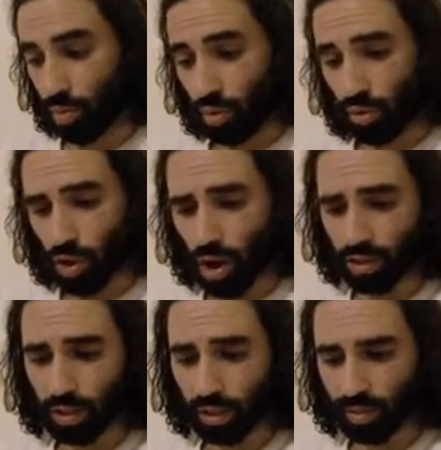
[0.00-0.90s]
both
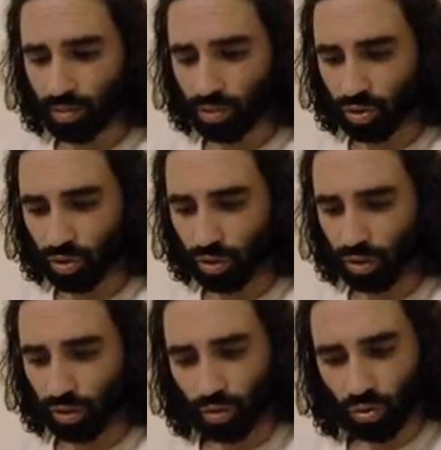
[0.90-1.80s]
constantly
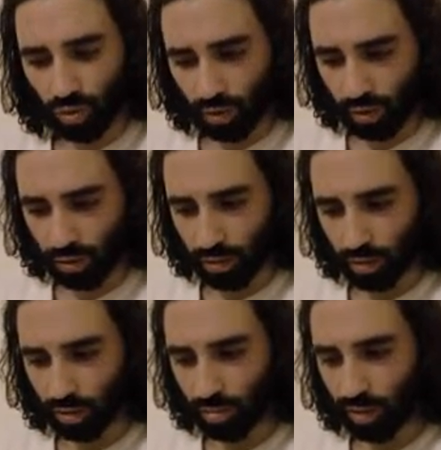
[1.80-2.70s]
pursuing their
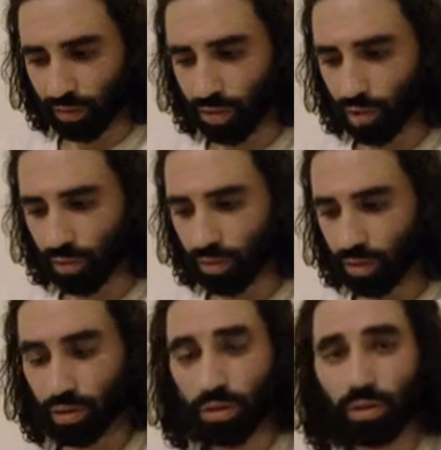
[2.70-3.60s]
courses, to be of
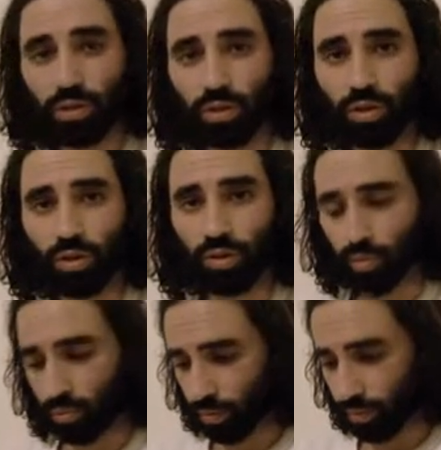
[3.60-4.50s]
service to
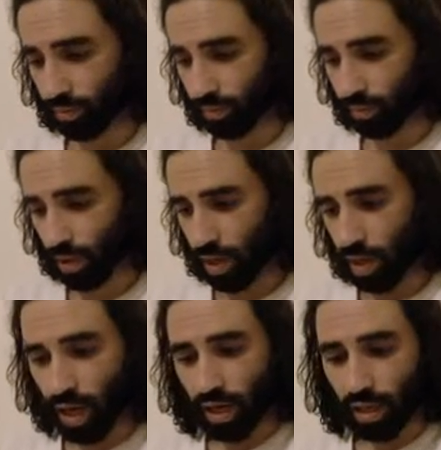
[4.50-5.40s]
you.
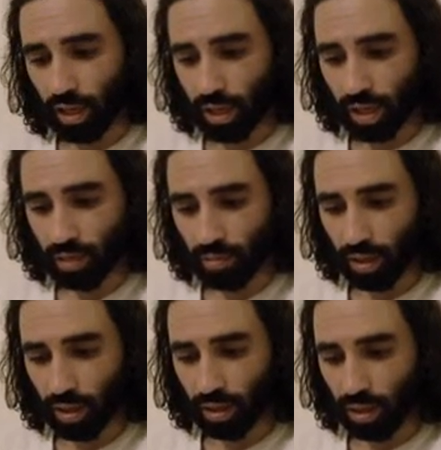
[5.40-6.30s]
And He has
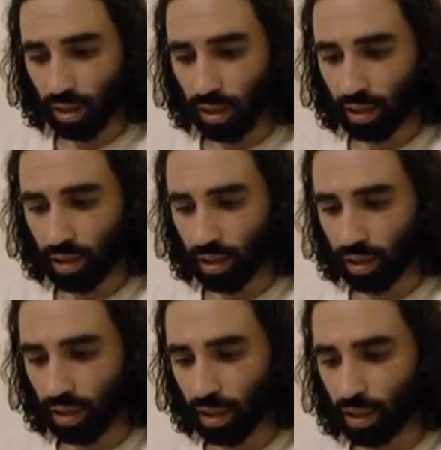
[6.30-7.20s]
made the night and
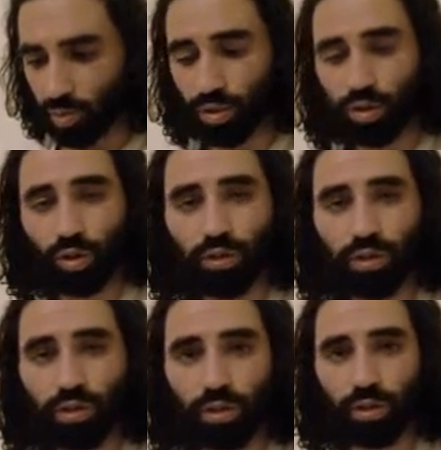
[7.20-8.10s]
the day to be
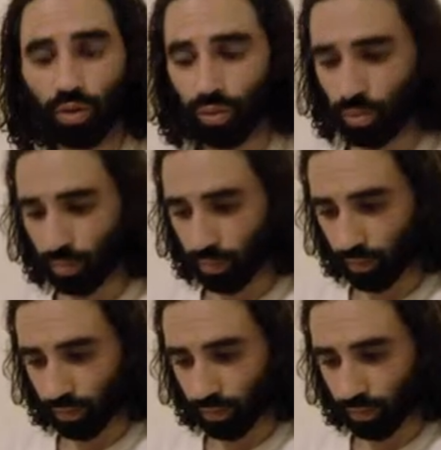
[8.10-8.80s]
service to you.